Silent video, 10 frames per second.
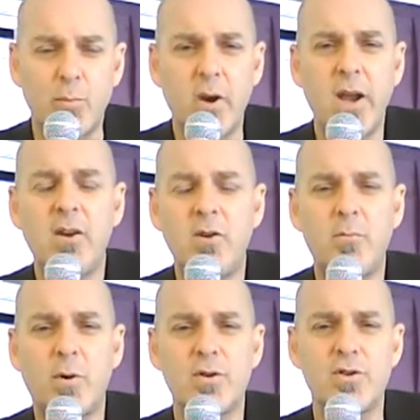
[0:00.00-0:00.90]
a brand
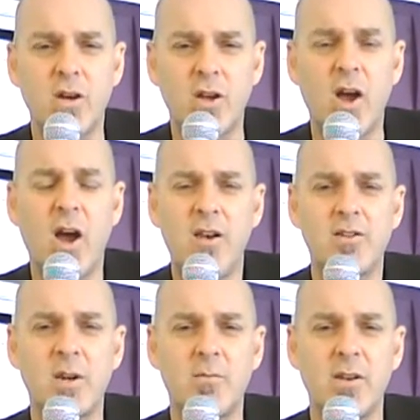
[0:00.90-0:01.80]
new person, and
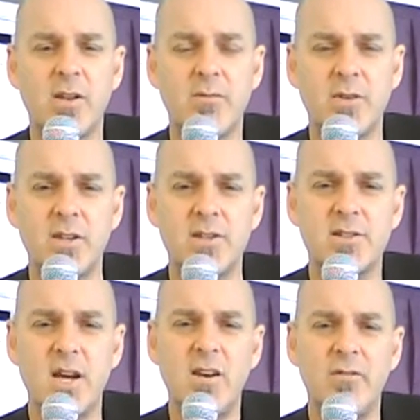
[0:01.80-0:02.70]
God has come to live on the
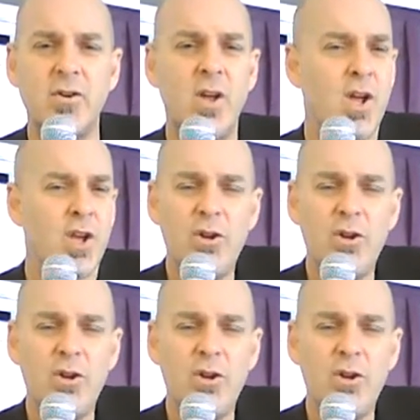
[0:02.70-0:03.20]
inside of you,